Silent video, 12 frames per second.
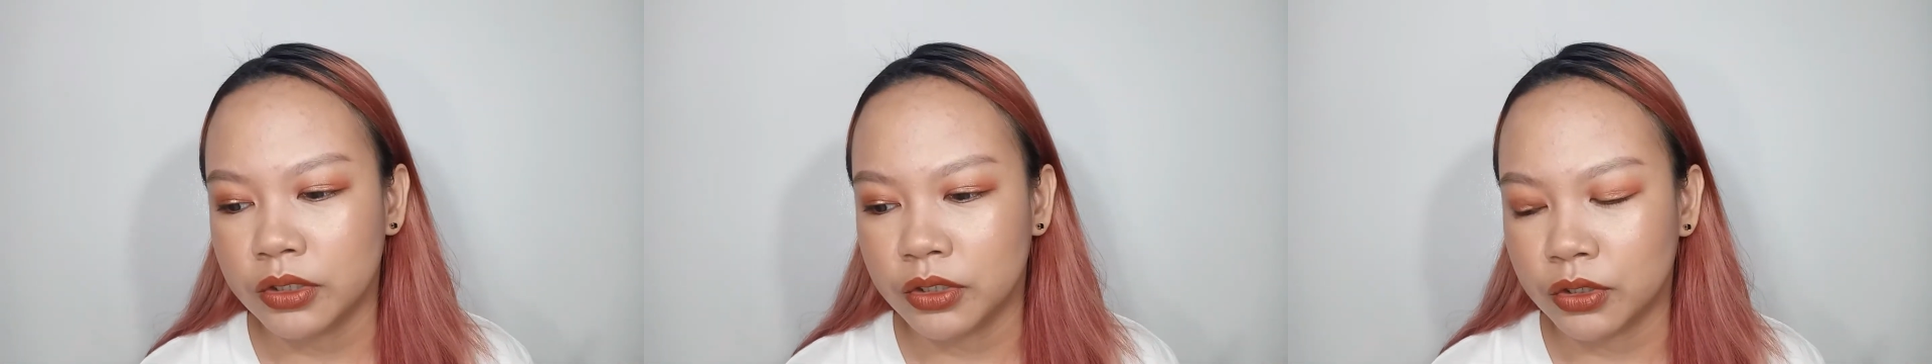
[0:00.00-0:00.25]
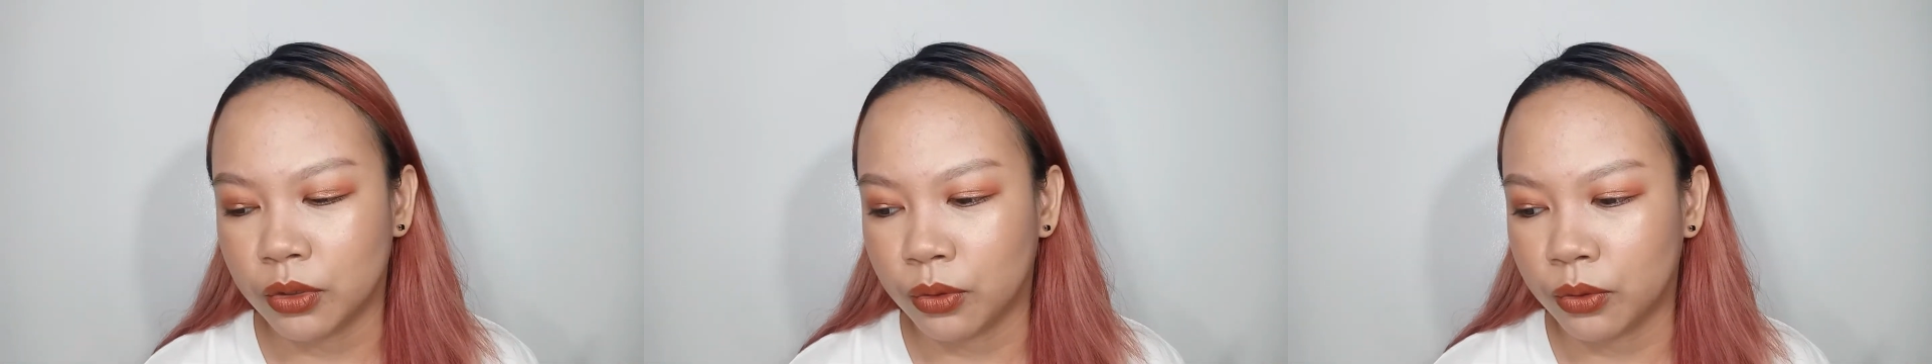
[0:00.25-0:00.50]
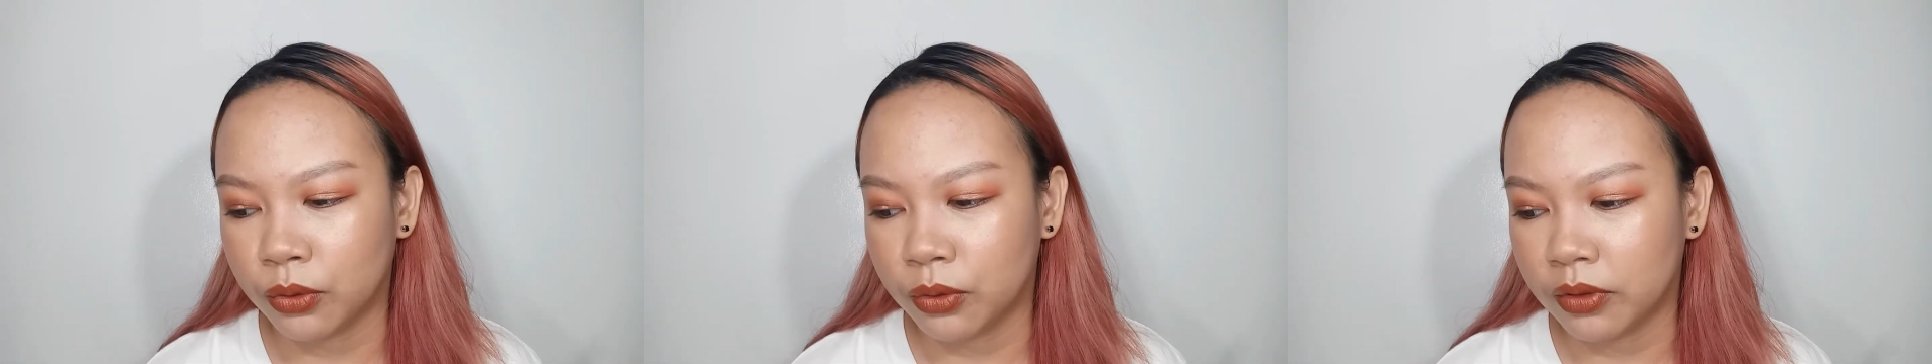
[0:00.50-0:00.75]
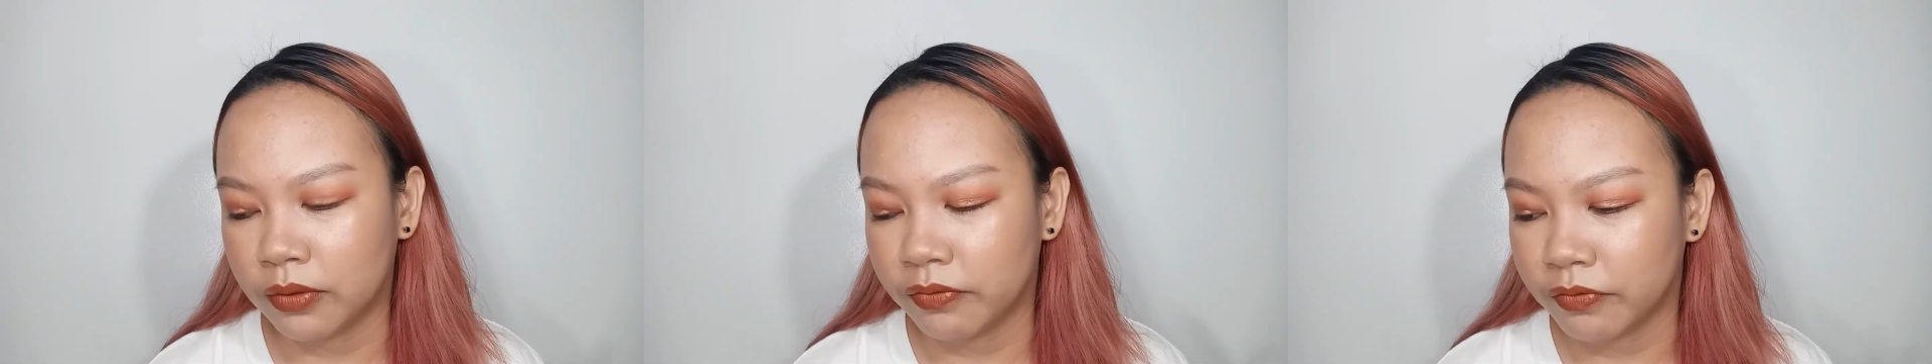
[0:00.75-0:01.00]

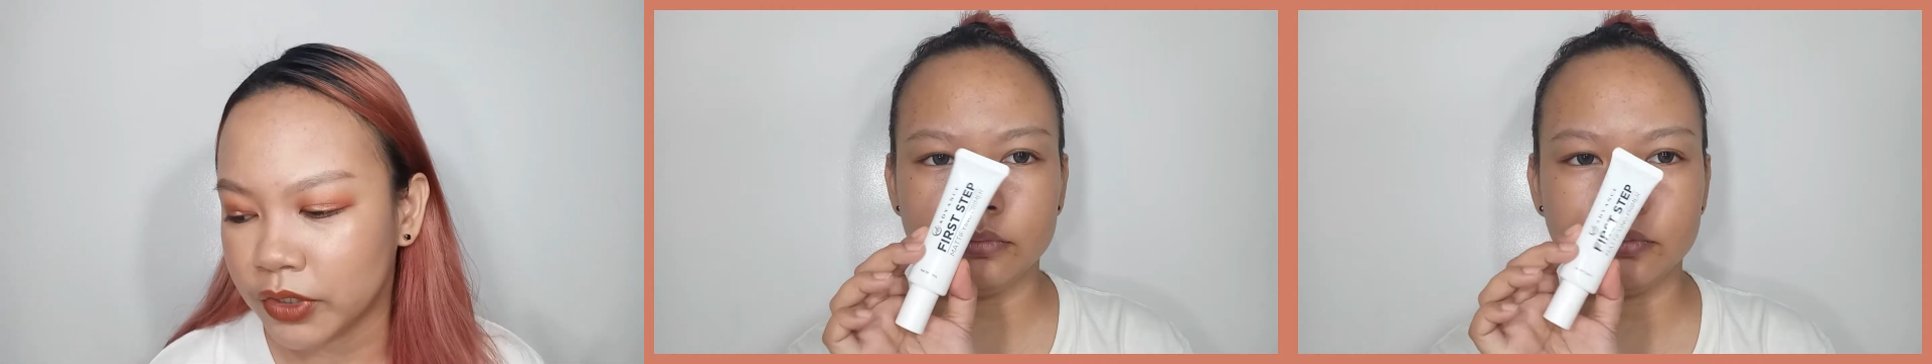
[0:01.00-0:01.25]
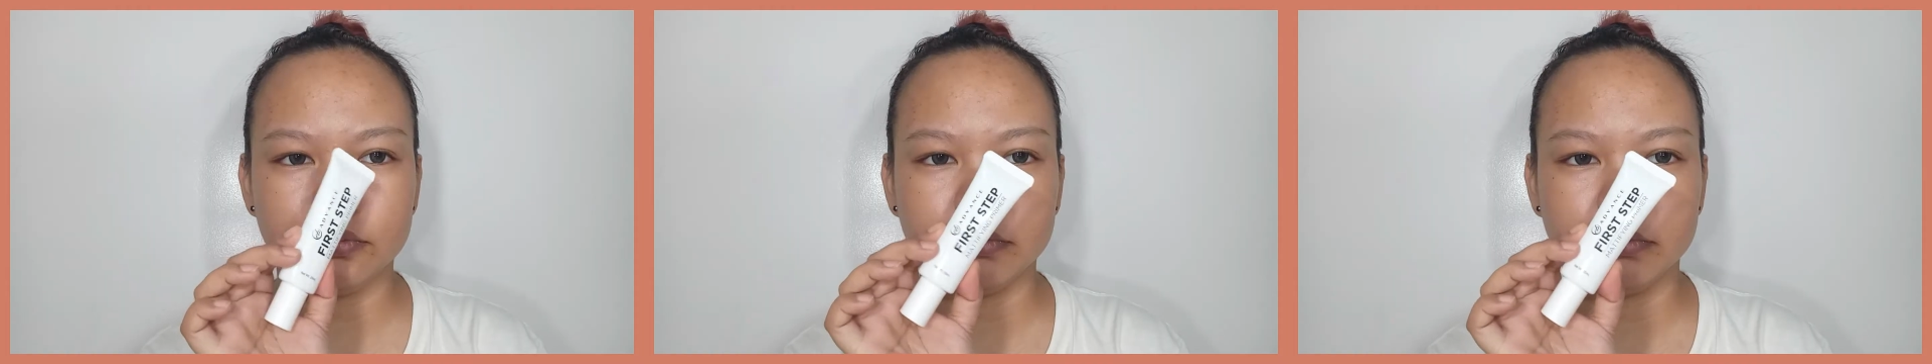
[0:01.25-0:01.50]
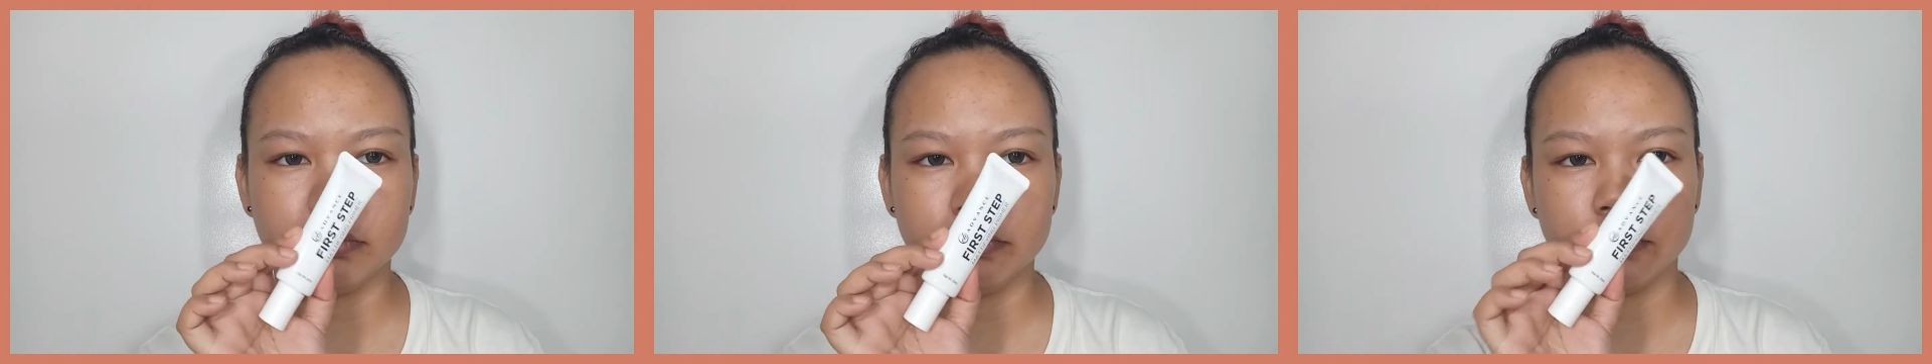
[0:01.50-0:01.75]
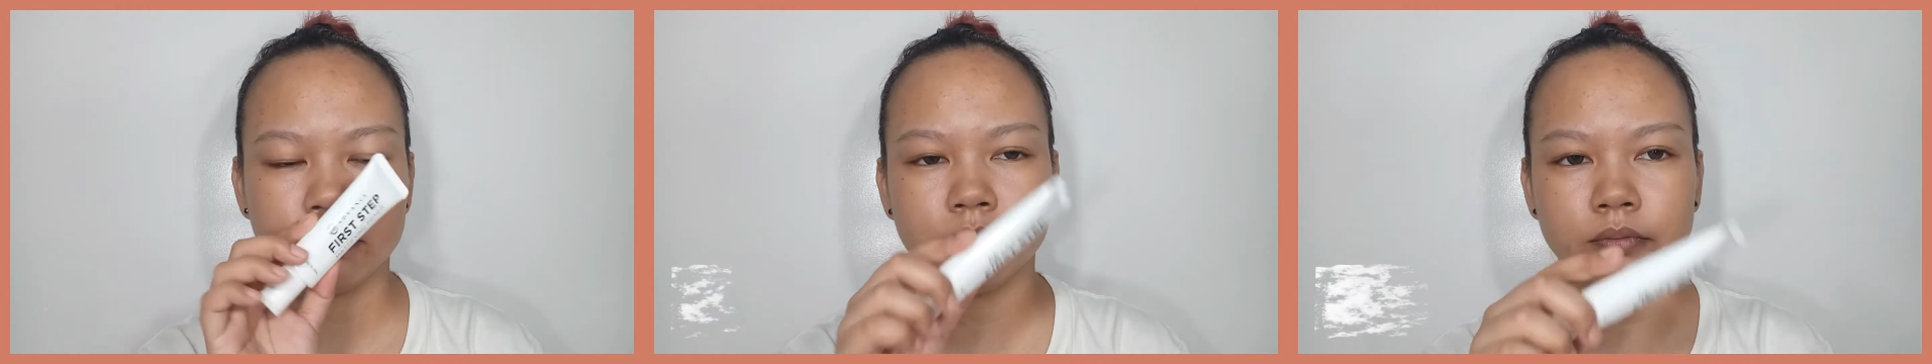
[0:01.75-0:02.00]
So the first
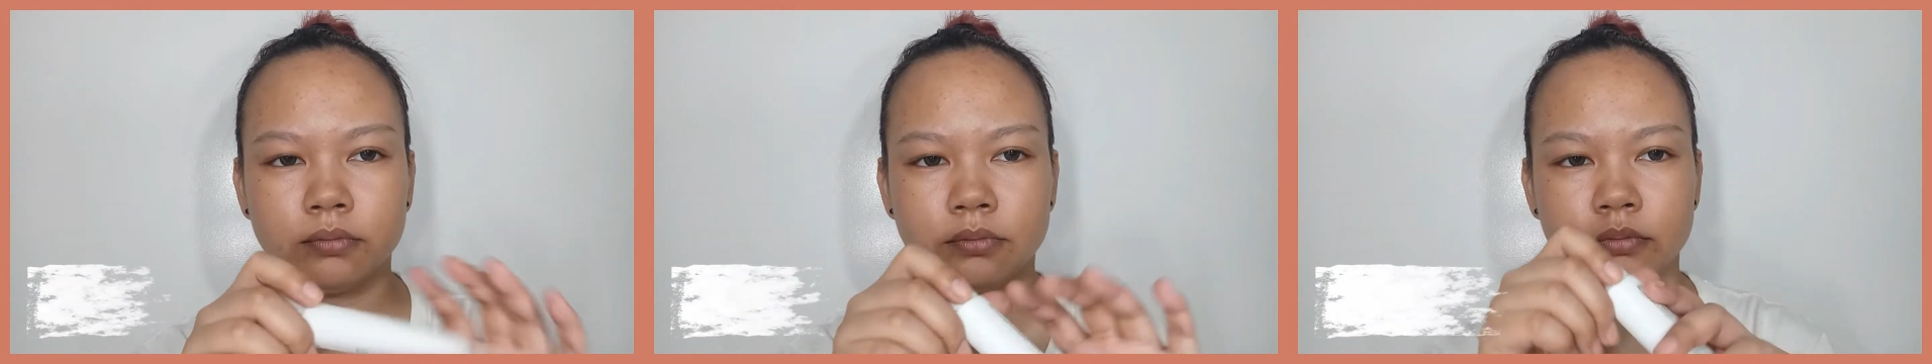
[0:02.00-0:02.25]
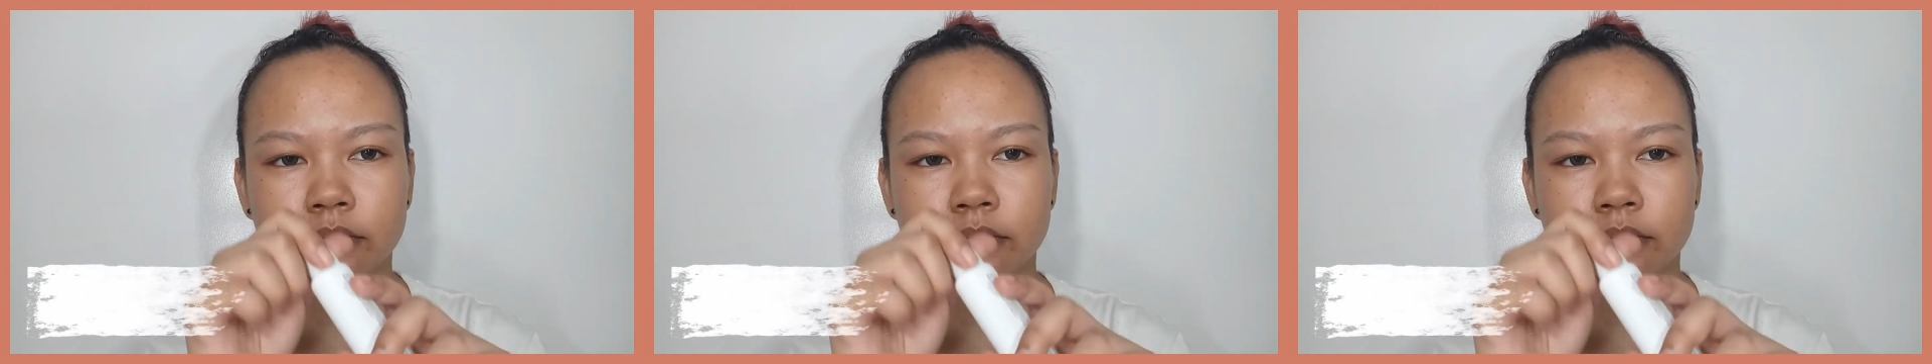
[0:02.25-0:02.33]
product that I